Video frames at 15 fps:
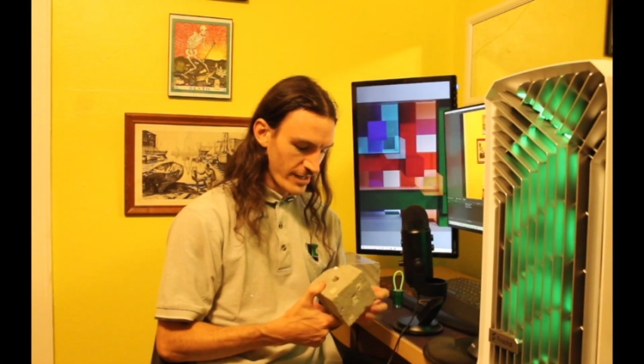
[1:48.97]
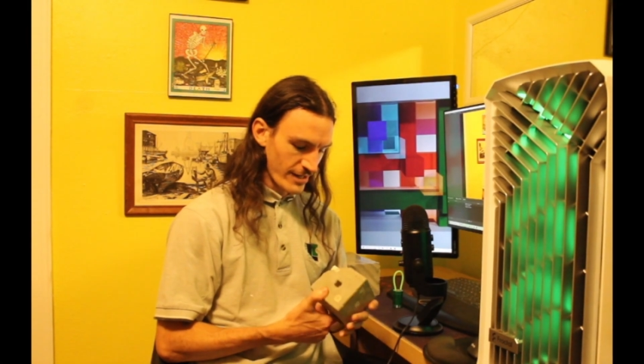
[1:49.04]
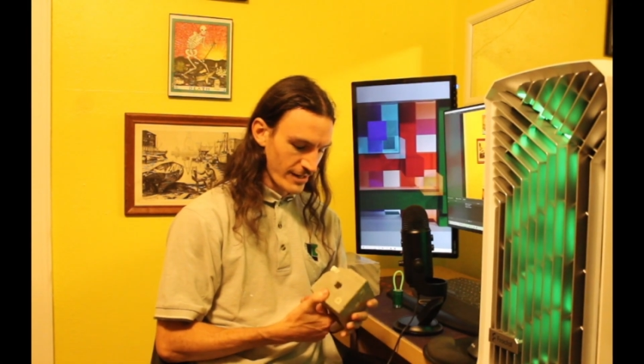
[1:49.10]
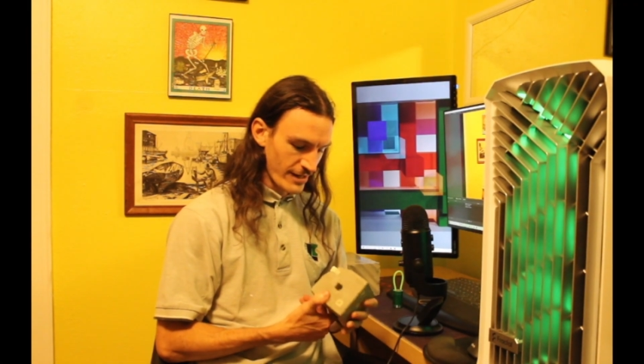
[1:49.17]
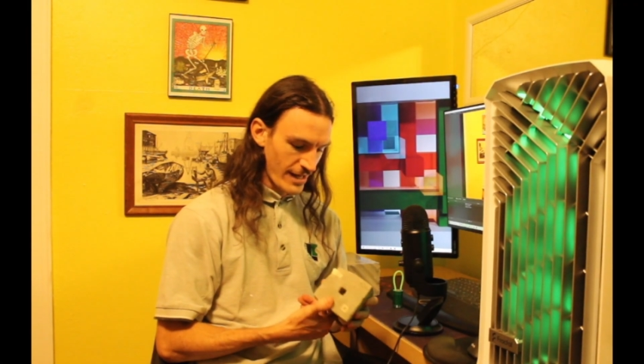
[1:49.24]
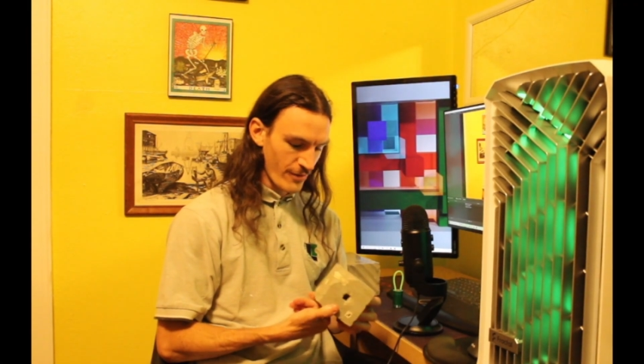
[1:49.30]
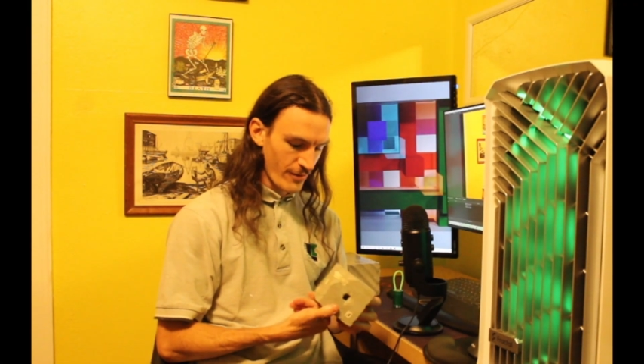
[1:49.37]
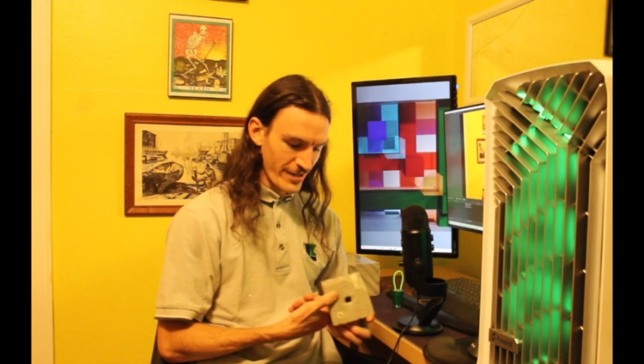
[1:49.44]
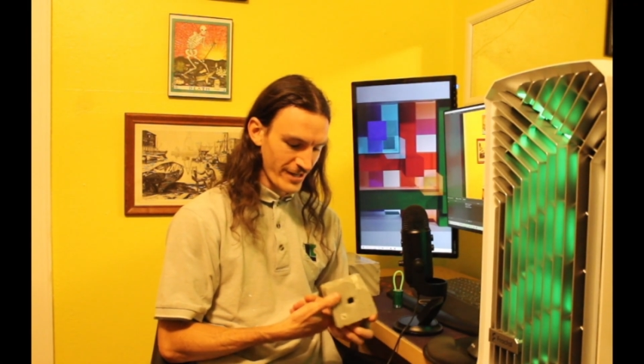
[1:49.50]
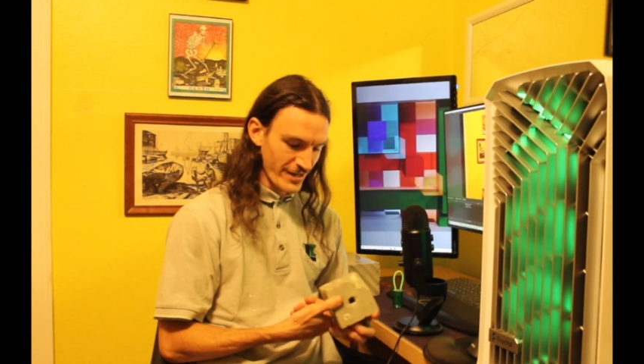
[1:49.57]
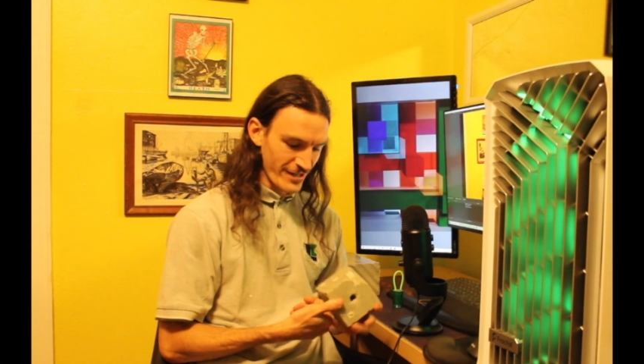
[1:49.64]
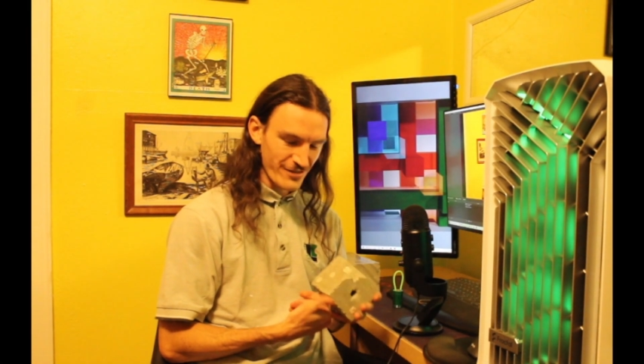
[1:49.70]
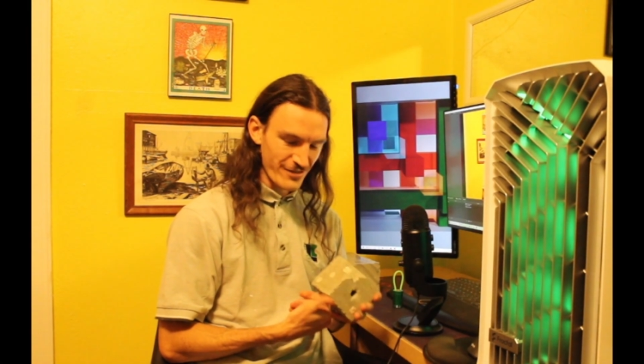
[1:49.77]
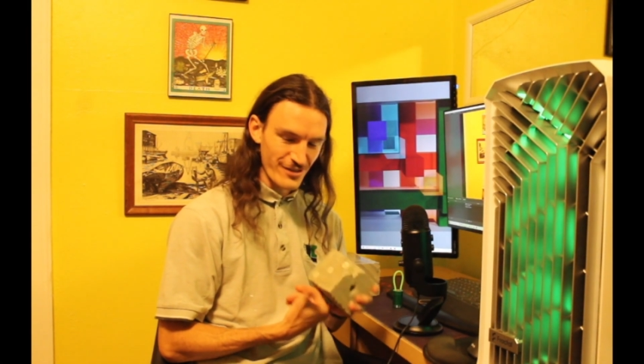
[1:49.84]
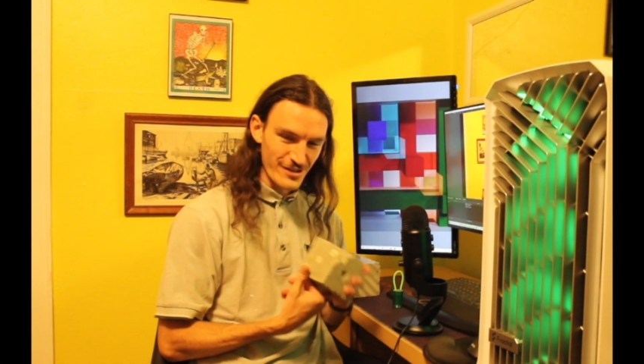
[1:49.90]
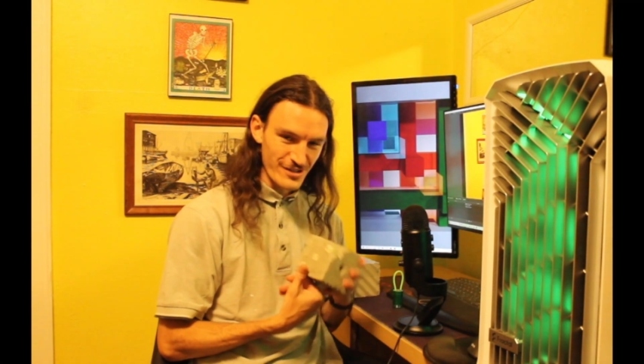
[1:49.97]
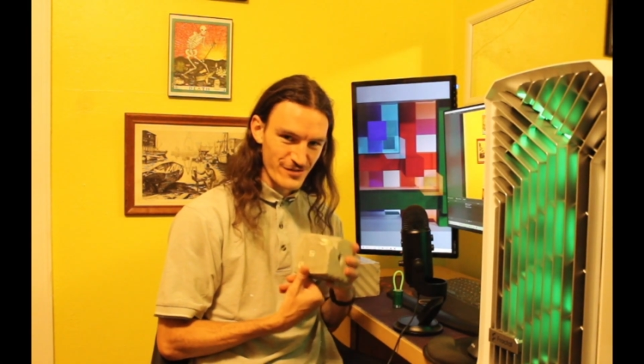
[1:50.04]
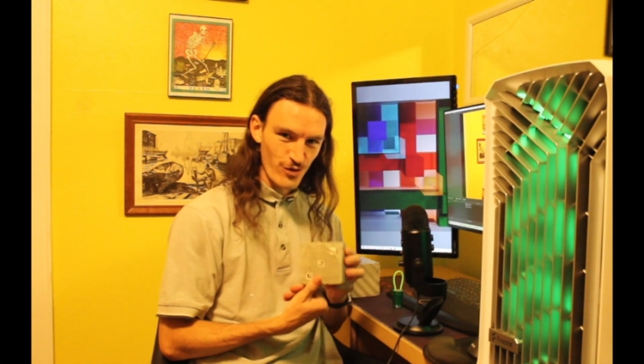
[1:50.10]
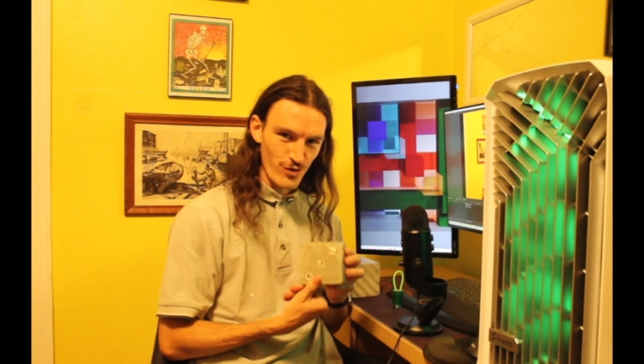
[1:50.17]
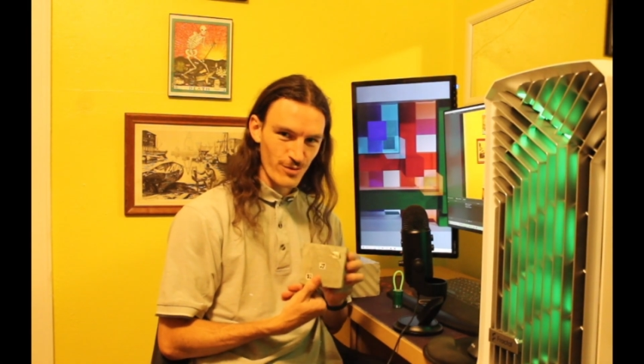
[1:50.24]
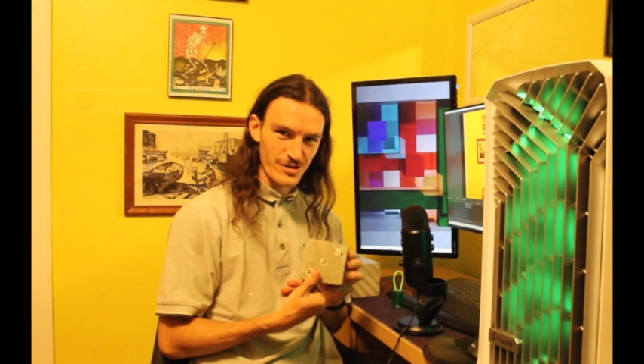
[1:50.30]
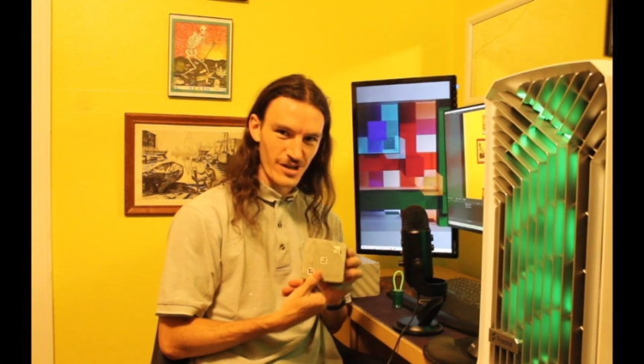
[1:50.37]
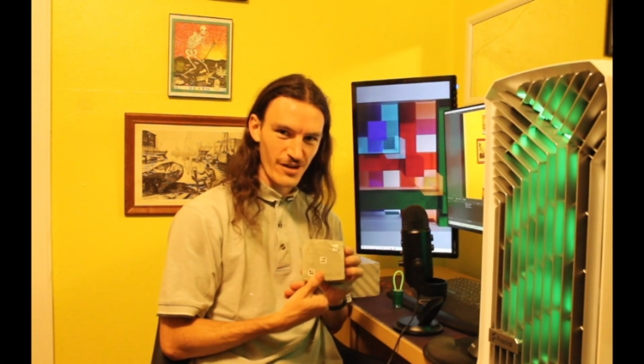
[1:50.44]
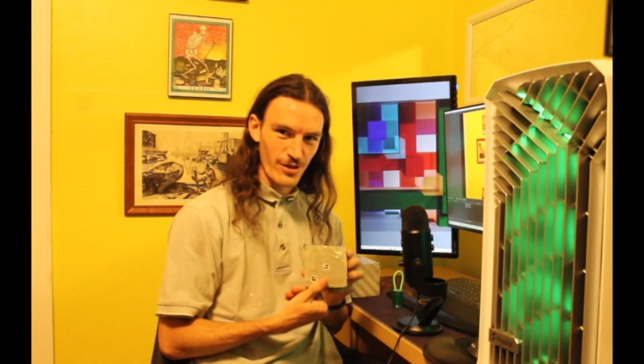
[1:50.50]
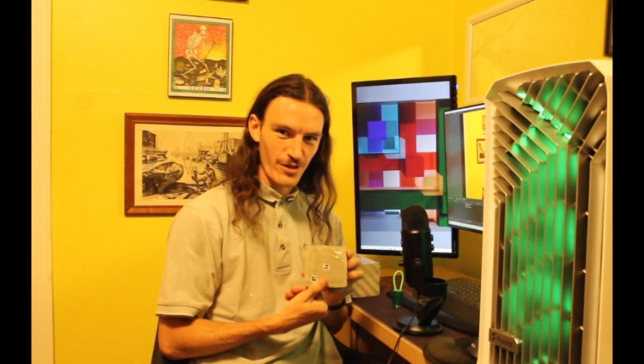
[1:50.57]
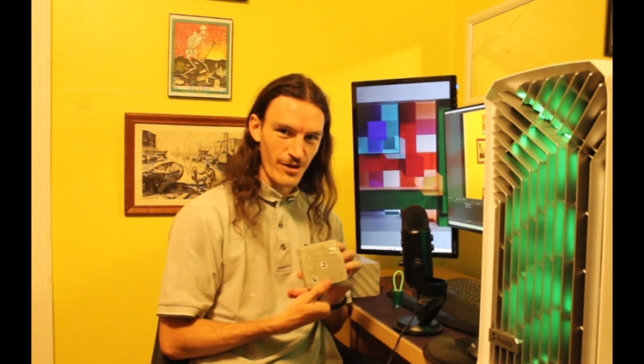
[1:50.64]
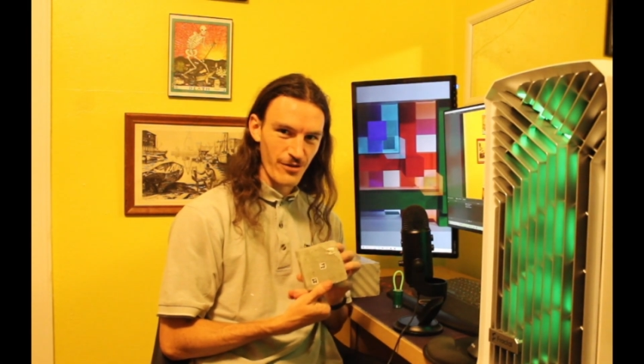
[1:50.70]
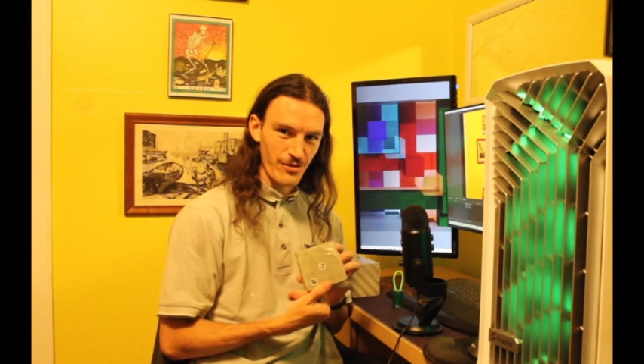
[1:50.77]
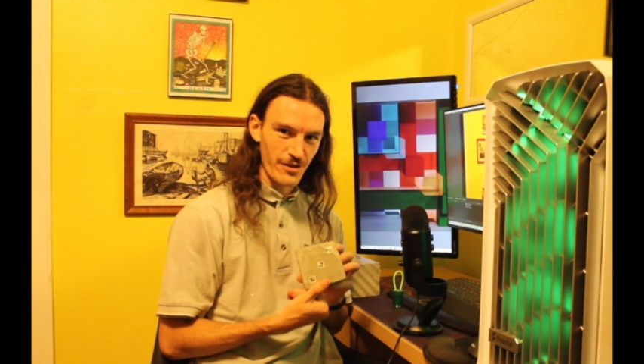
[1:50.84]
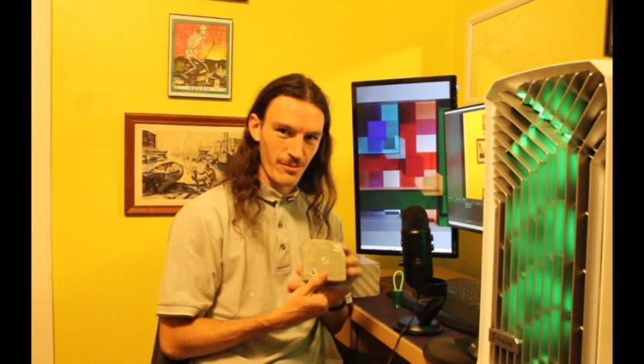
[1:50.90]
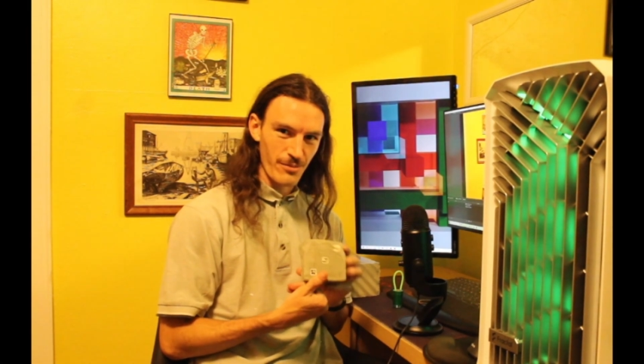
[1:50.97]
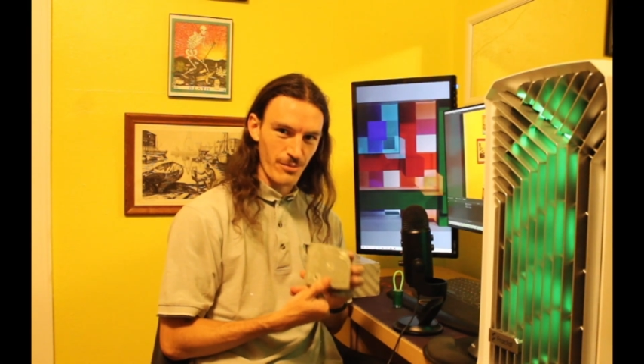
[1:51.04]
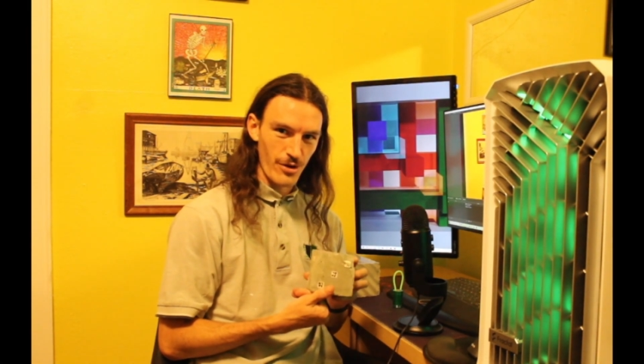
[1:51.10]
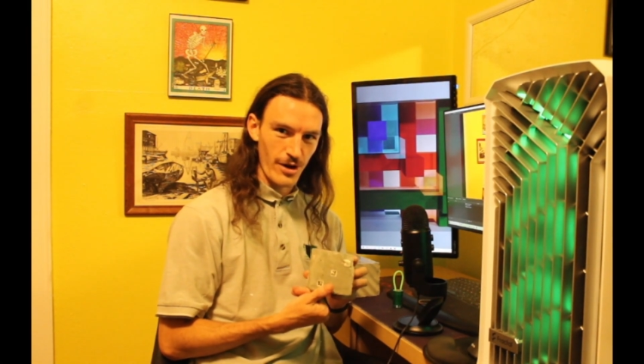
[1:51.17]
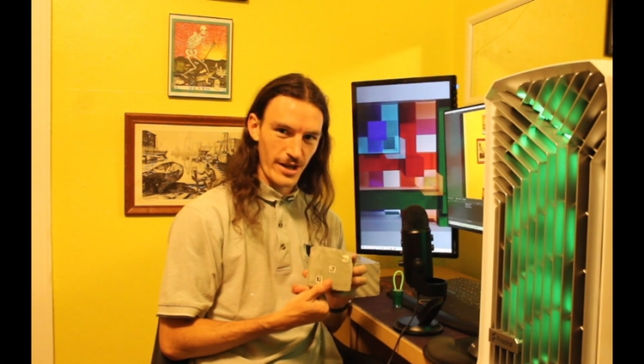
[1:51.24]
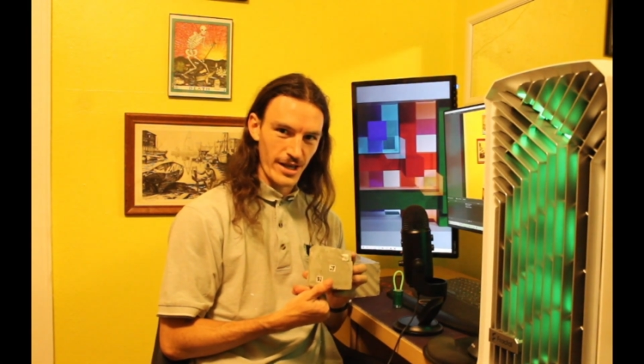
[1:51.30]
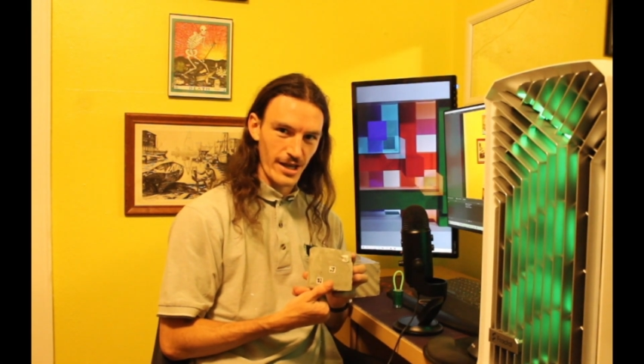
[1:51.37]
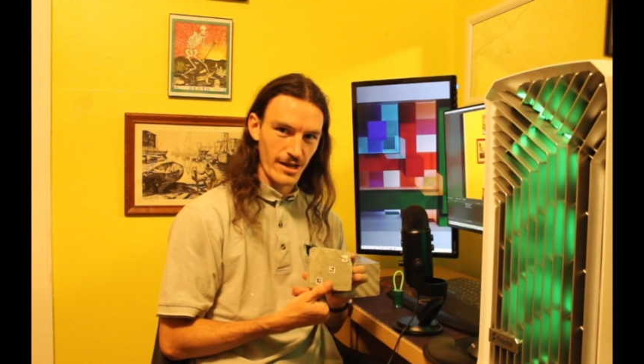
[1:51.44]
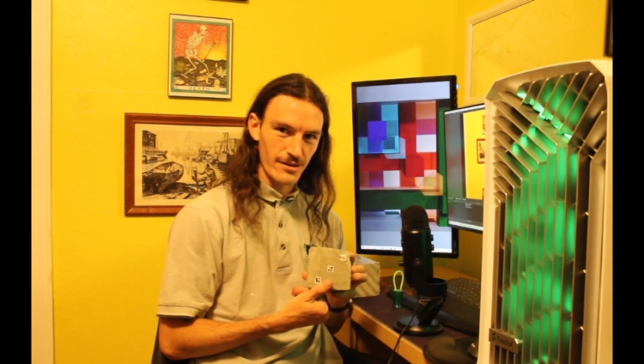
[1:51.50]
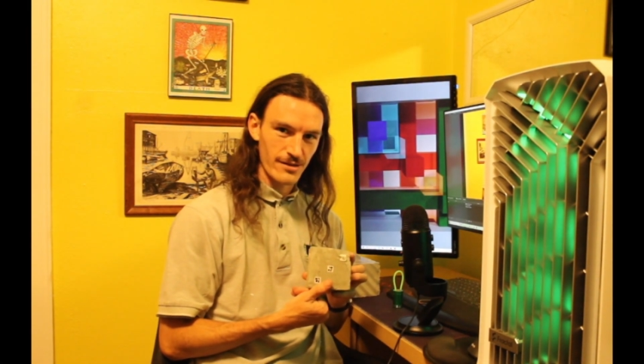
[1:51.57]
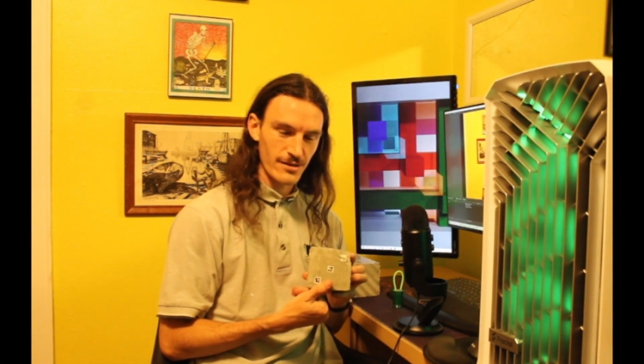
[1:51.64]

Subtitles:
allow me to get these forms off without them breaking.